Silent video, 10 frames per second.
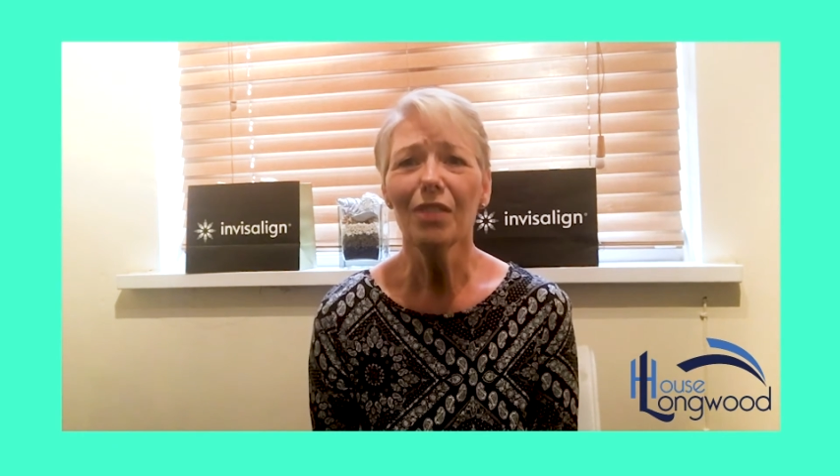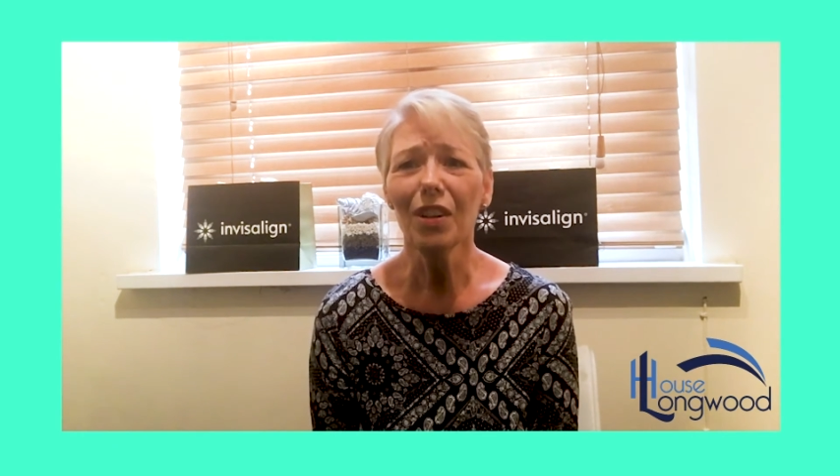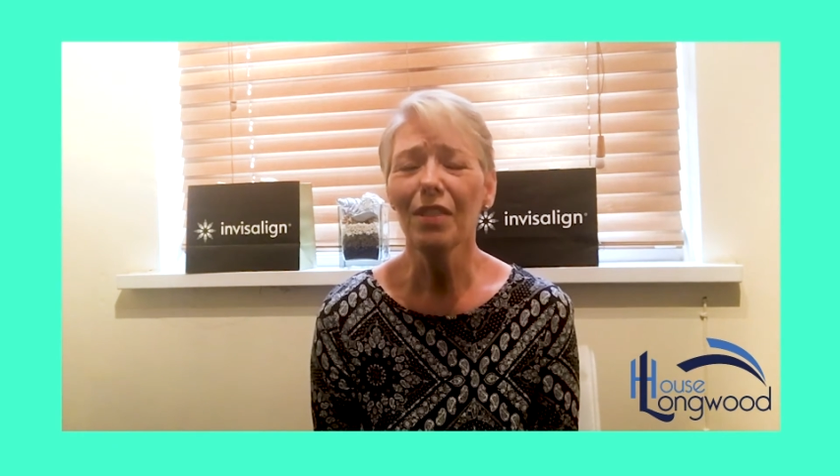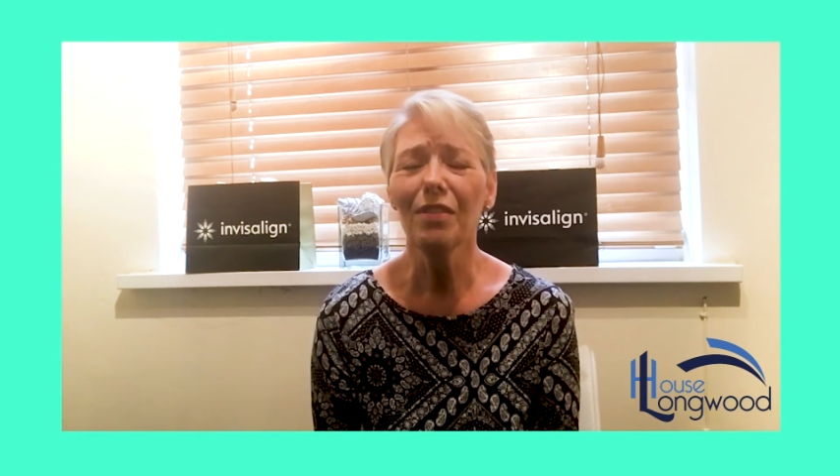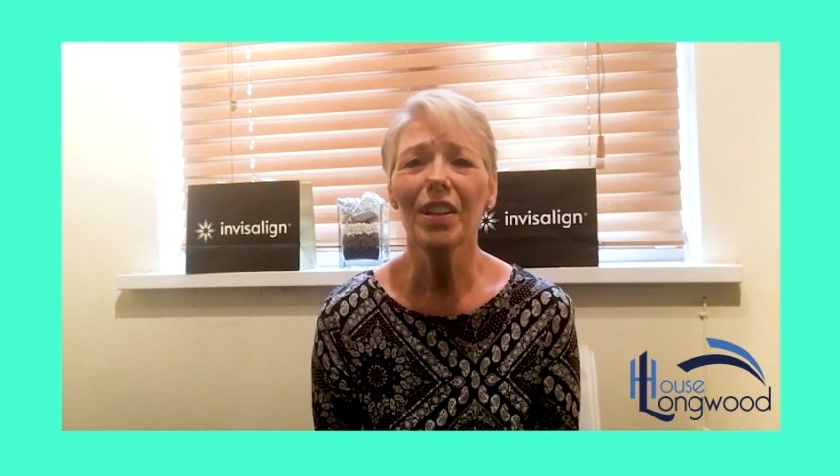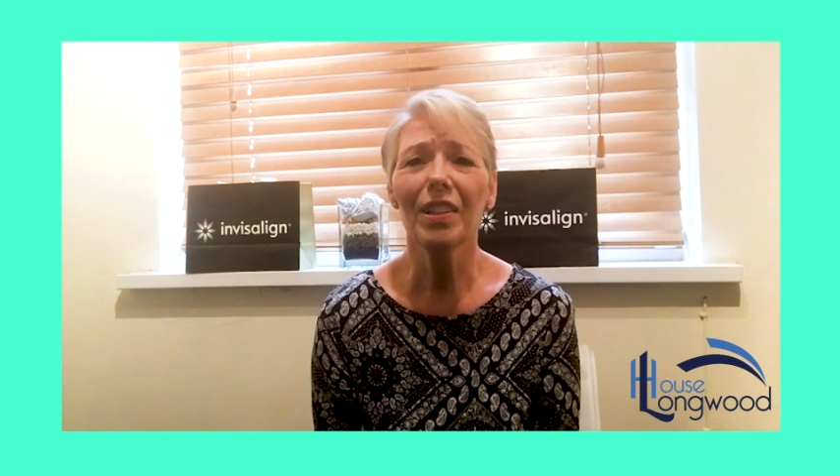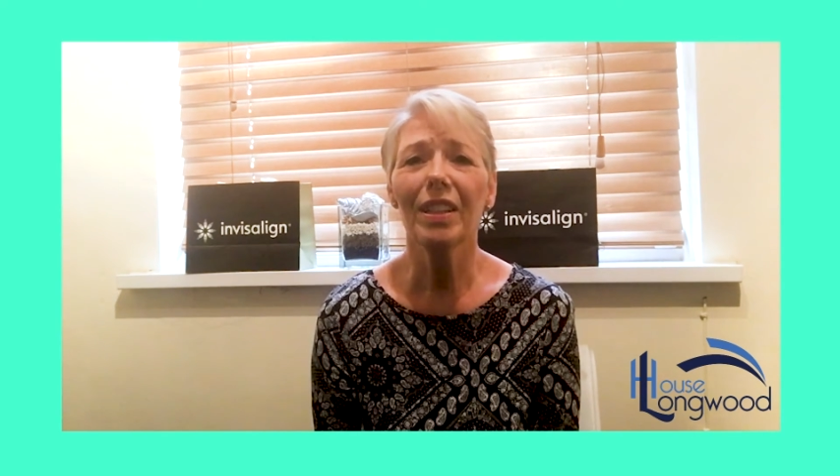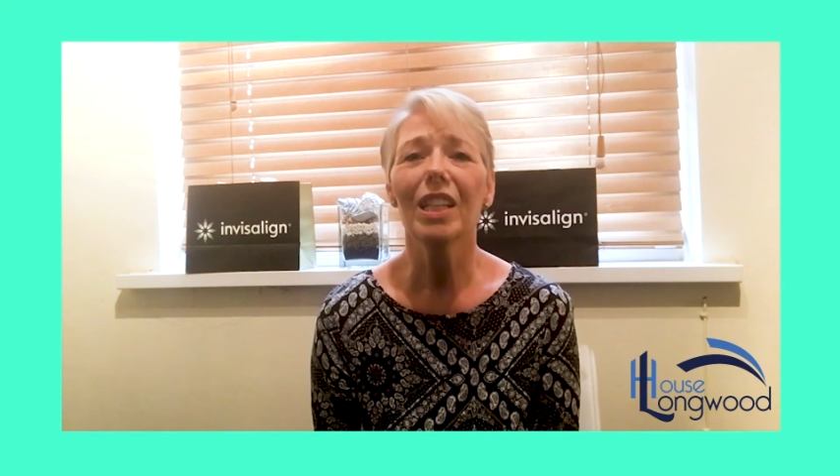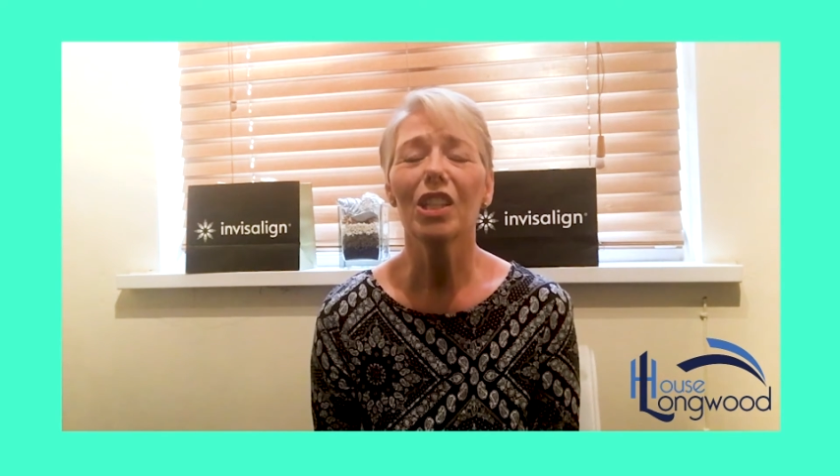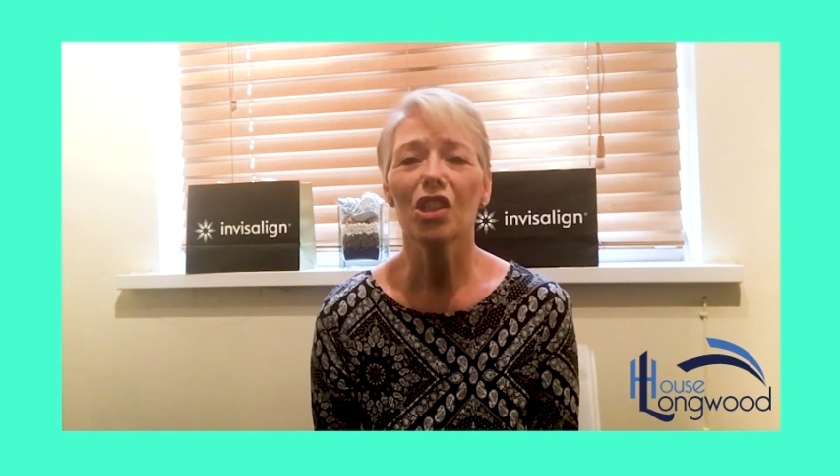very
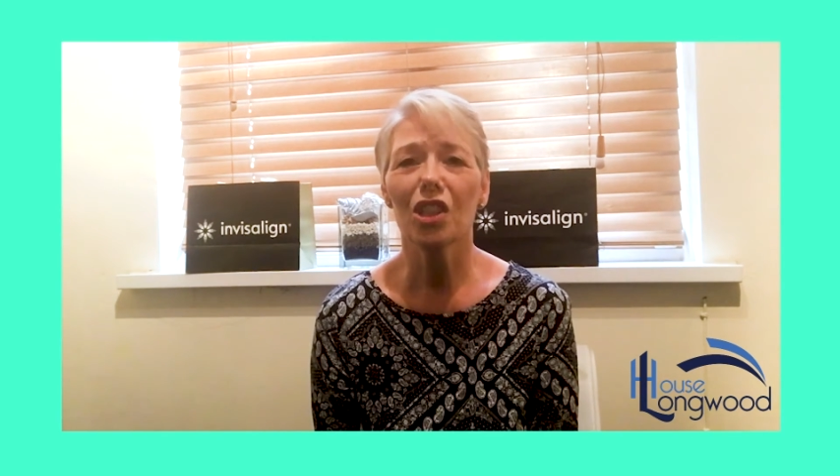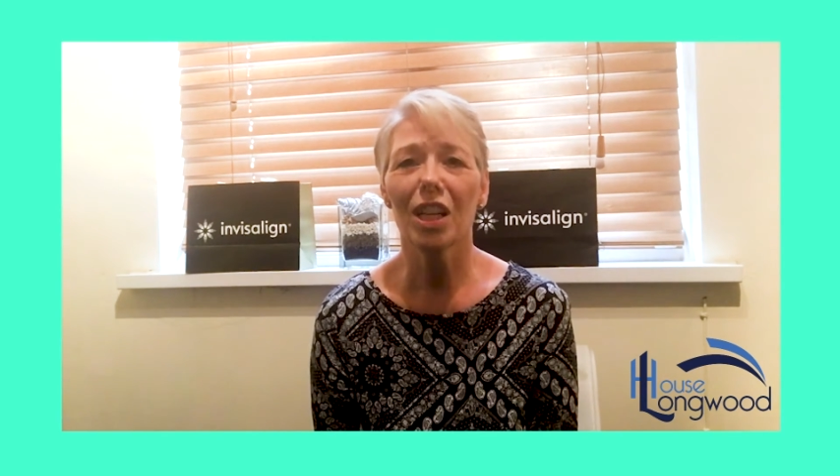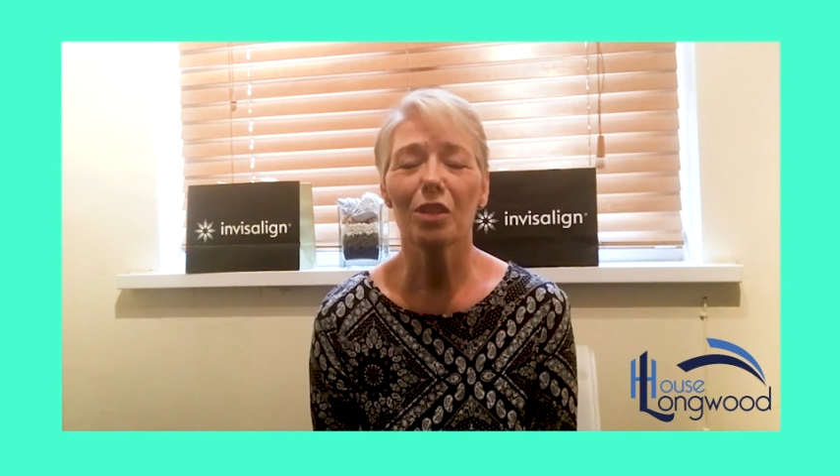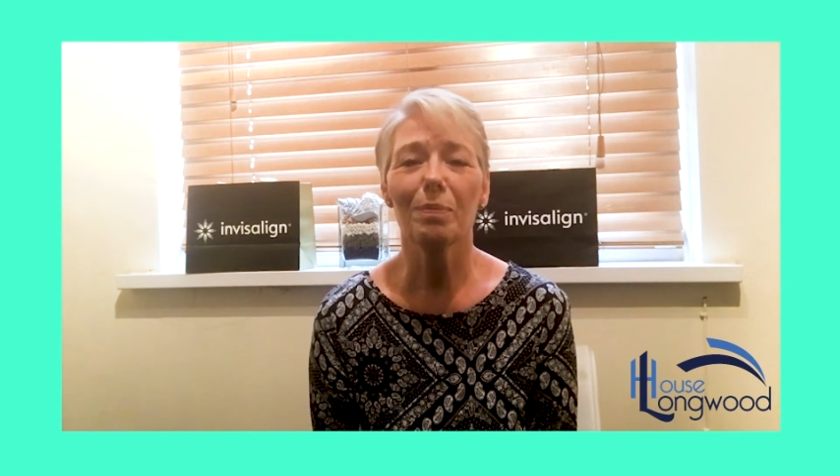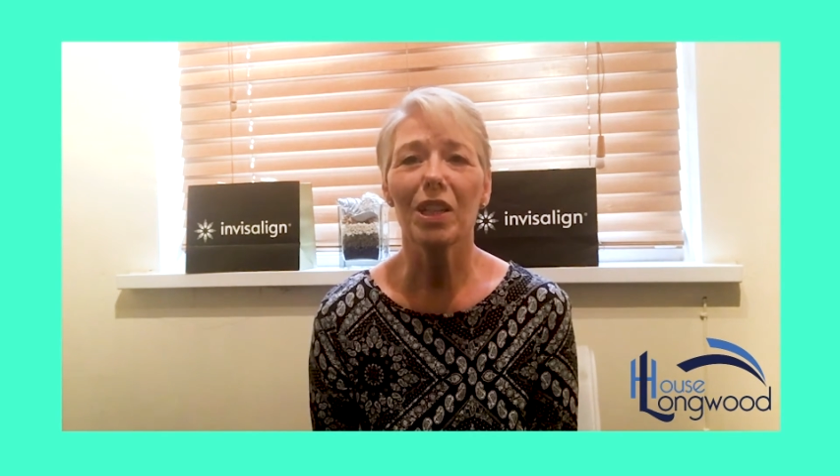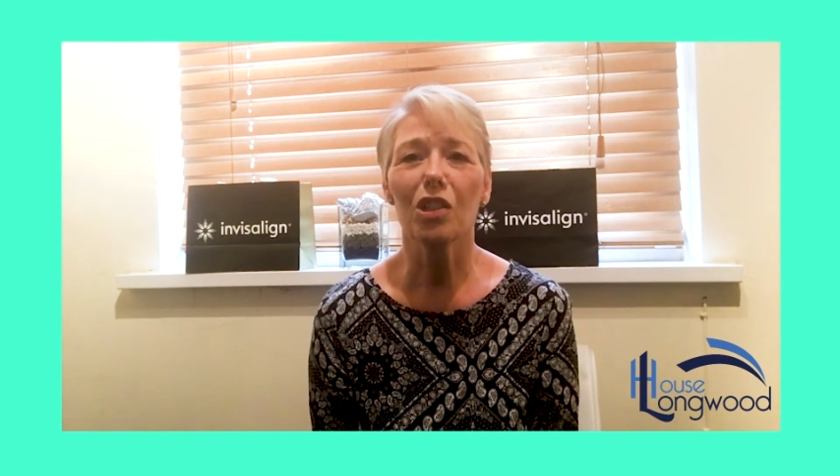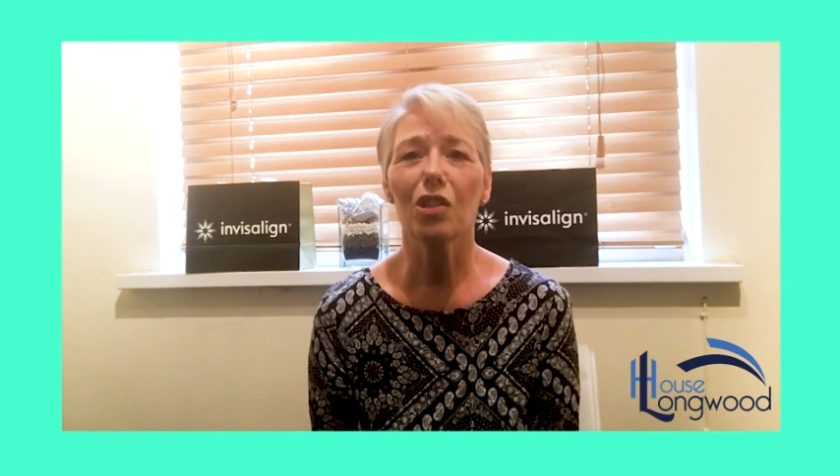regularly, she checked to make